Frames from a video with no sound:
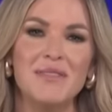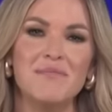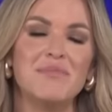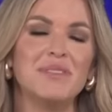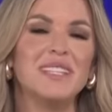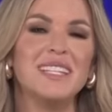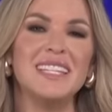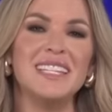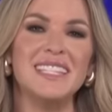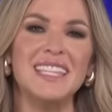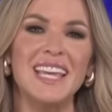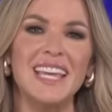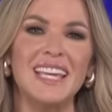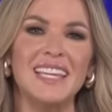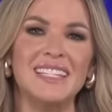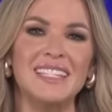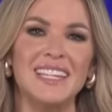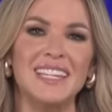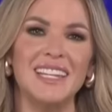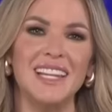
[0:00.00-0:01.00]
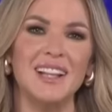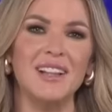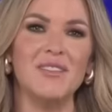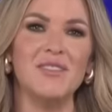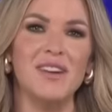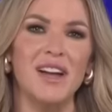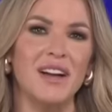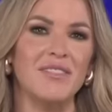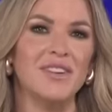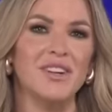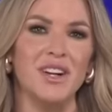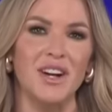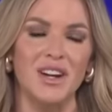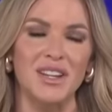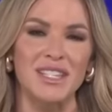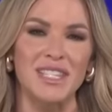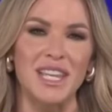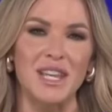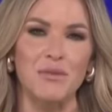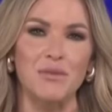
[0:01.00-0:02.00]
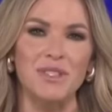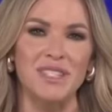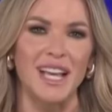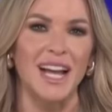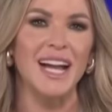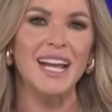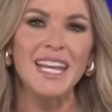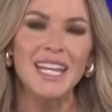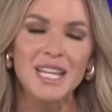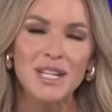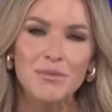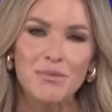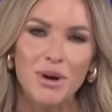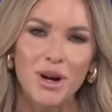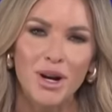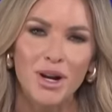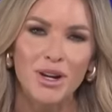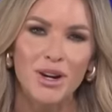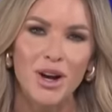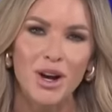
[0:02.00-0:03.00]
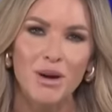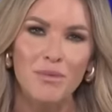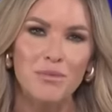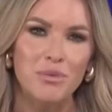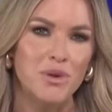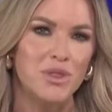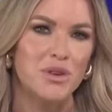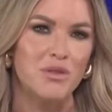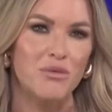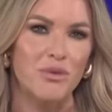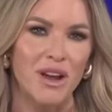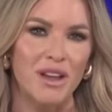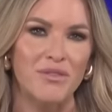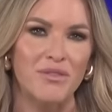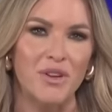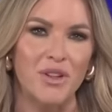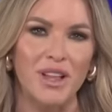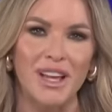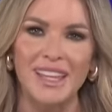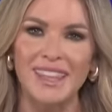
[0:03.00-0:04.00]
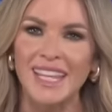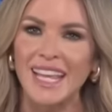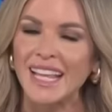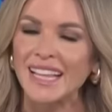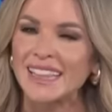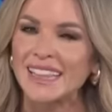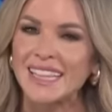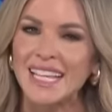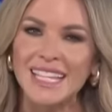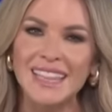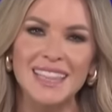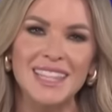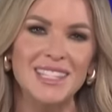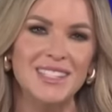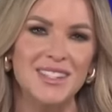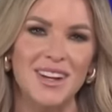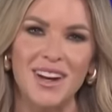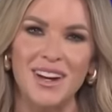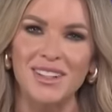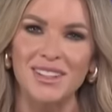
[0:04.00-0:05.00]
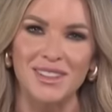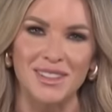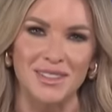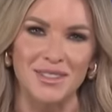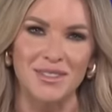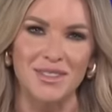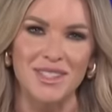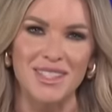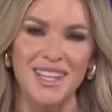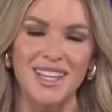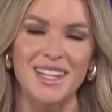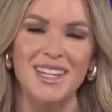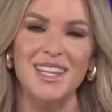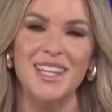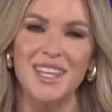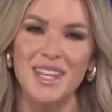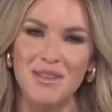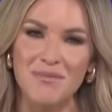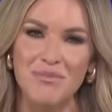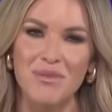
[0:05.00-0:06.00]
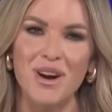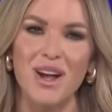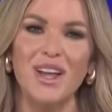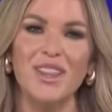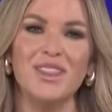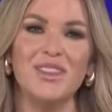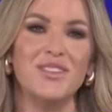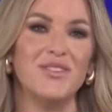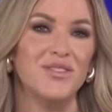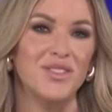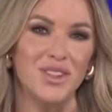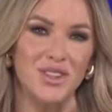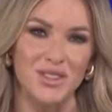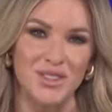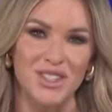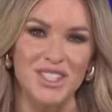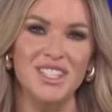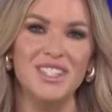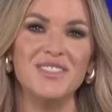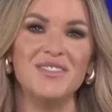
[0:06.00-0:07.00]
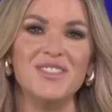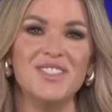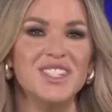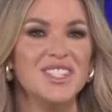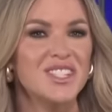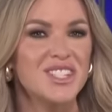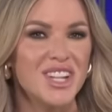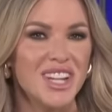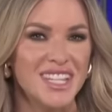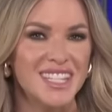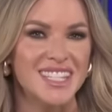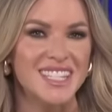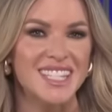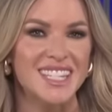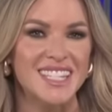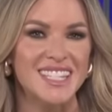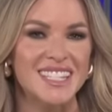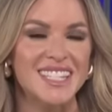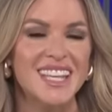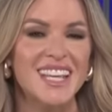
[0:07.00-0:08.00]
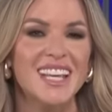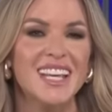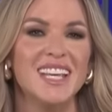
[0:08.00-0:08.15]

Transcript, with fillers: Police say Danelo Cavalcante was hiding in a barn armed with a rifle, and they let the dog loose, and he brought the fugitive to justice.